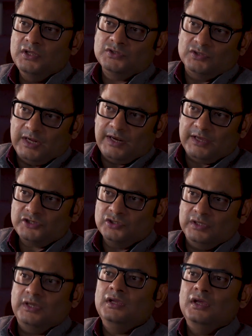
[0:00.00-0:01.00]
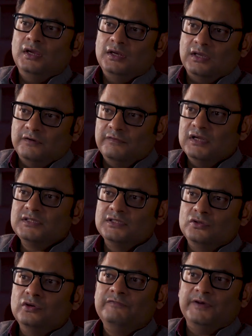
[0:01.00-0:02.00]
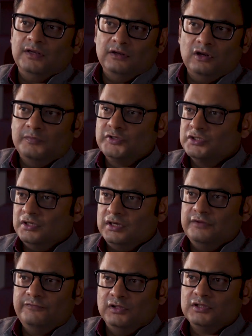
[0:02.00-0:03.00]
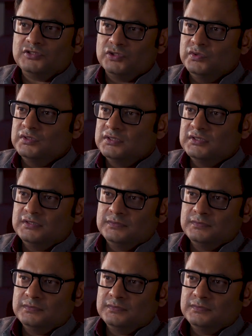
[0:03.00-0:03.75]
so that actually it converts into a final opportunity for the students.